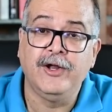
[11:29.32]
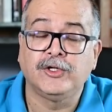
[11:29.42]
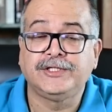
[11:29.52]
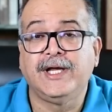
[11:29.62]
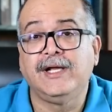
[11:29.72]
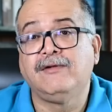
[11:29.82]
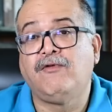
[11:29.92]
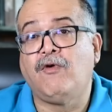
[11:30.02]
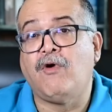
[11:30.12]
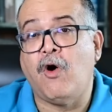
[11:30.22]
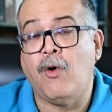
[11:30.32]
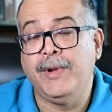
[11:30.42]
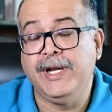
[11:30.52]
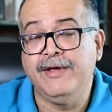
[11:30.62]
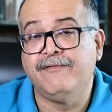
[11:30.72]
yourself or how
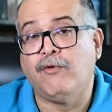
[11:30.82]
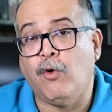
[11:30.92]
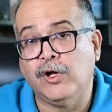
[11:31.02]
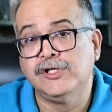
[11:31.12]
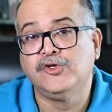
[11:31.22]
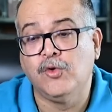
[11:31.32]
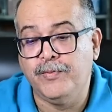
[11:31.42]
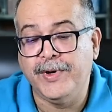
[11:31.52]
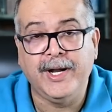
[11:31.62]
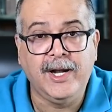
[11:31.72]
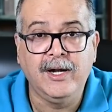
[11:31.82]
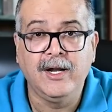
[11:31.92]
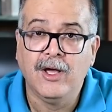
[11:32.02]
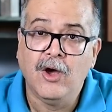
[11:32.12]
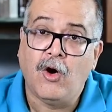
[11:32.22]
many walls you build
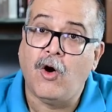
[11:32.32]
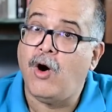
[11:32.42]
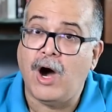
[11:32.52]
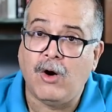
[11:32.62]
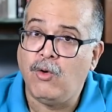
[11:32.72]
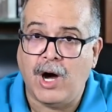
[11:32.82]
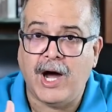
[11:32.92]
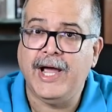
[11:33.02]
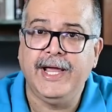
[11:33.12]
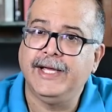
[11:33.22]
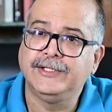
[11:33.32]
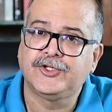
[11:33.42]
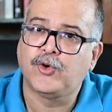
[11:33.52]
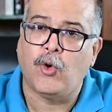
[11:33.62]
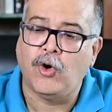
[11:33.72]
or how high and
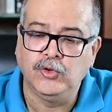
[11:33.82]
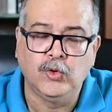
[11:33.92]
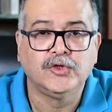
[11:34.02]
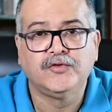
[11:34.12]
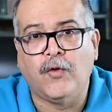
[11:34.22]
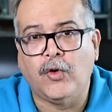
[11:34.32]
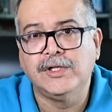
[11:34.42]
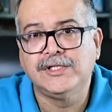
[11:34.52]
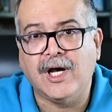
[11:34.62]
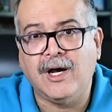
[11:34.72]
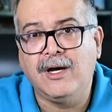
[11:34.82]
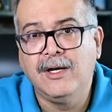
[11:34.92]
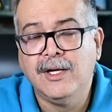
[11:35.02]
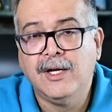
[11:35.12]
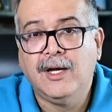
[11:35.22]
strong those walls are,
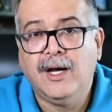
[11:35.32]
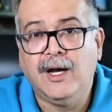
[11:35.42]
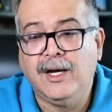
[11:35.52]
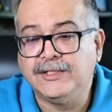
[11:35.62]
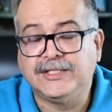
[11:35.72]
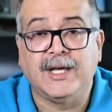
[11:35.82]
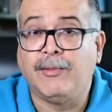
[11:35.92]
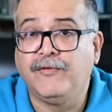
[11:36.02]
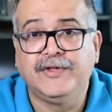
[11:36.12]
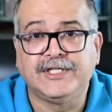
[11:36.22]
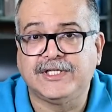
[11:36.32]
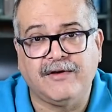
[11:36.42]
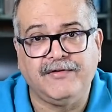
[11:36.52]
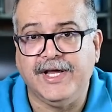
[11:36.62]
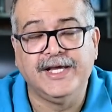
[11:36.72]
uh, some of this
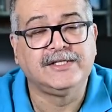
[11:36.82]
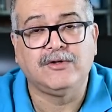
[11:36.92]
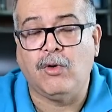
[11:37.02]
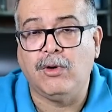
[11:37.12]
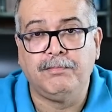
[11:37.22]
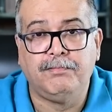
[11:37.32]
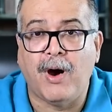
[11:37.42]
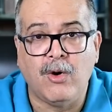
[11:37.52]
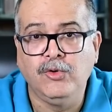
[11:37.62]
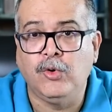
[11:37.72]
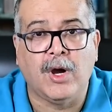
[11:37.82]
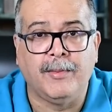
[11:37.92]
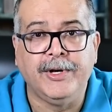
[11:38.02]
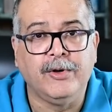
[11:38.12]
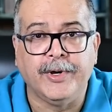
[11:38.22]
stuff is bound to
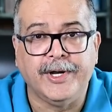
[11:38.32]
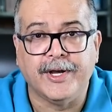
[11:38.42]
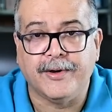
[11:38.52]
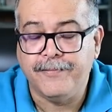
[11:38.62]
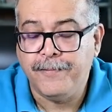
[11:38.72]
come into India.